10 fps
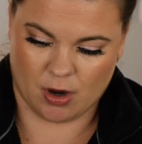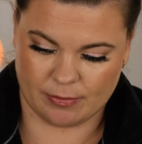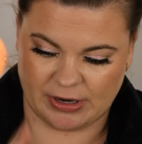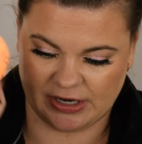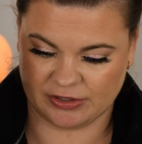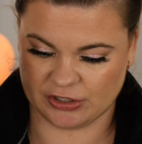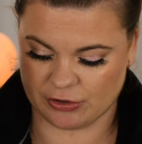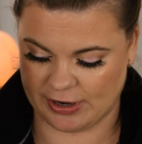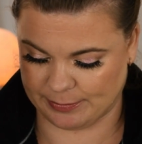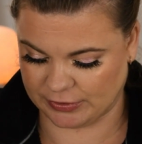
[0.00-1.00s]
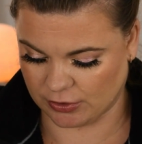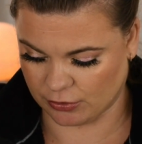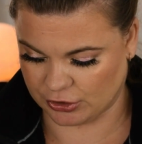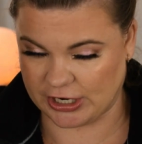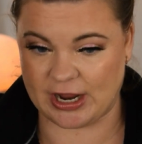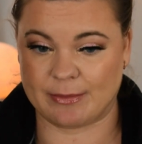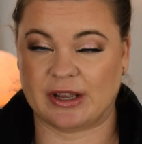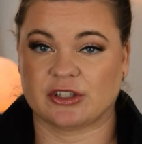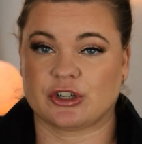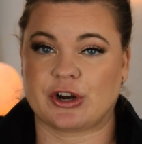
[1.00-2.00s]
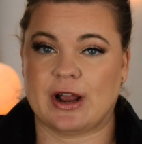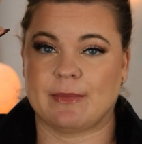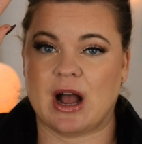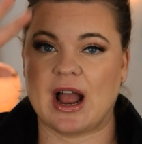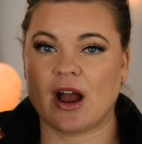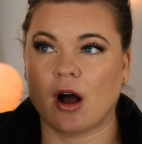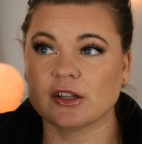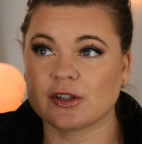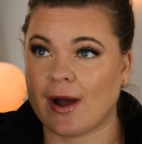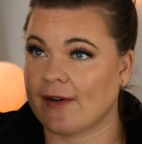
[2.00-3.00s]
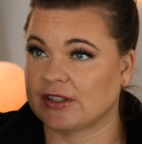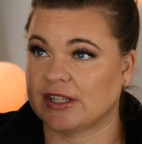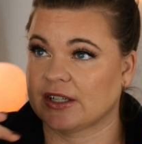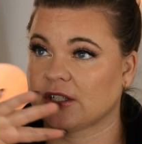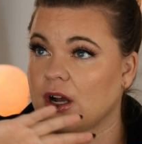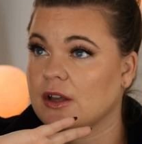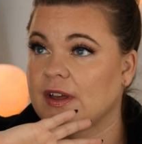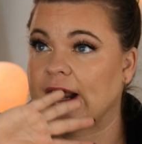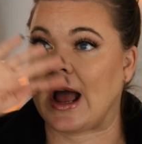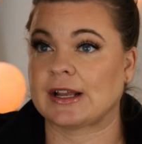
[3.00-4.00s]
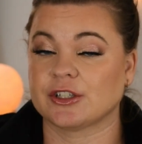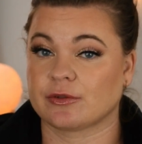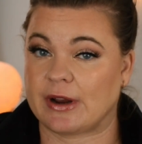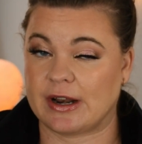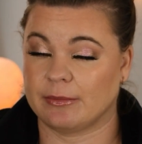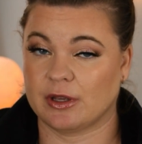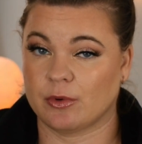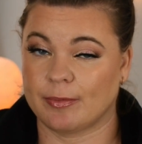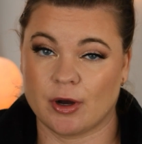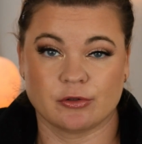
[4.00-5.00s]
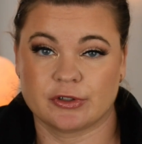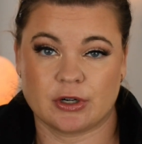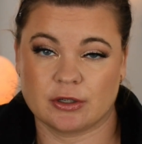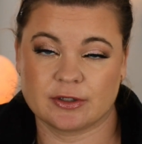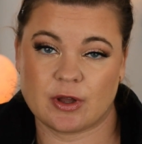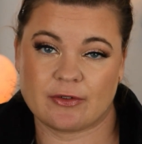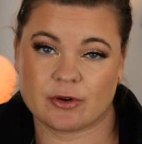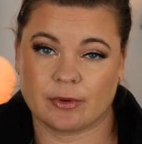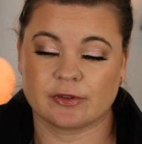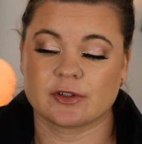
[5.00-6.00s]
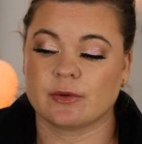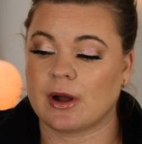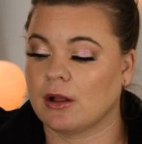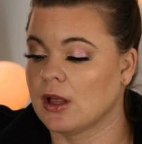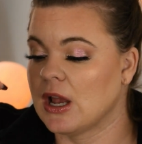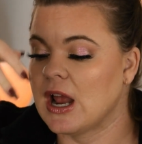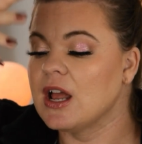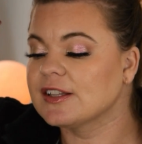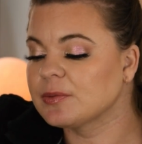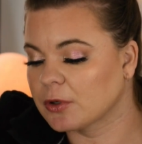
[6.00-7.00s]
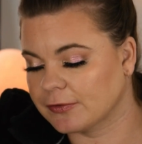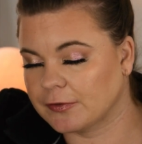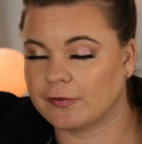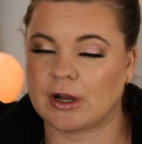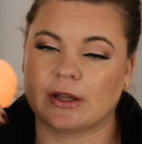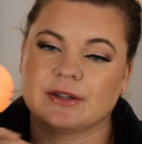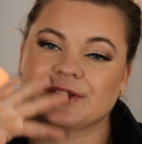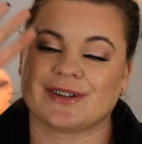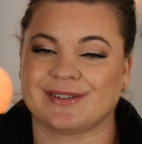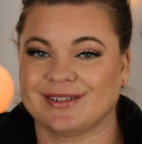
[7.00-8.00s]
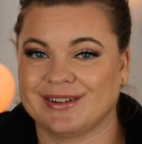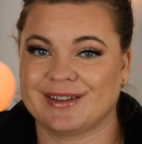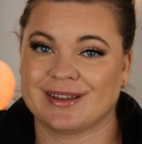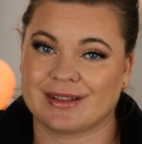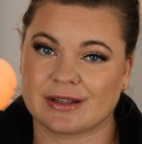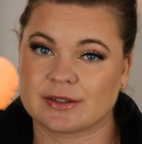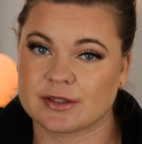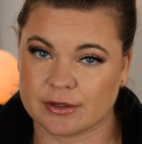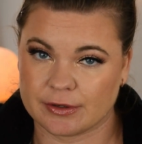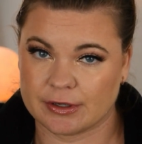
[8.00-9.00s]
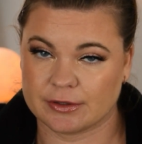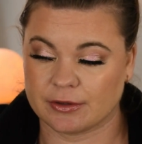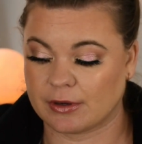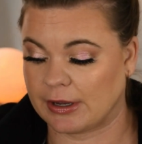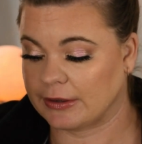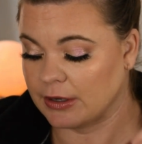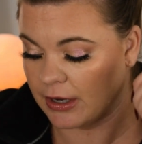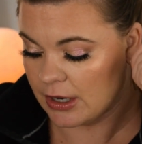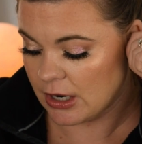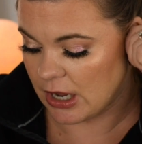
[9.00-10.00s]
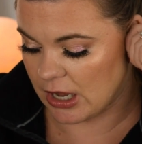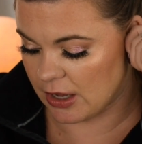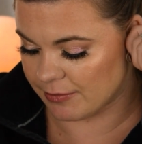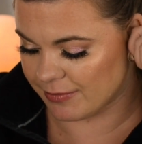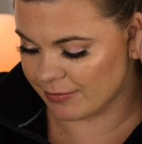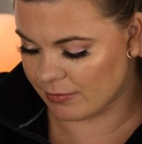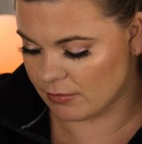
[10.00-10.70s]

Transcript: on my Instagram, so go check out my Instagram. I also have a TikTok that I just randomly will post on every once in a while. It's more for fun. It's not really anything like serious, okay? And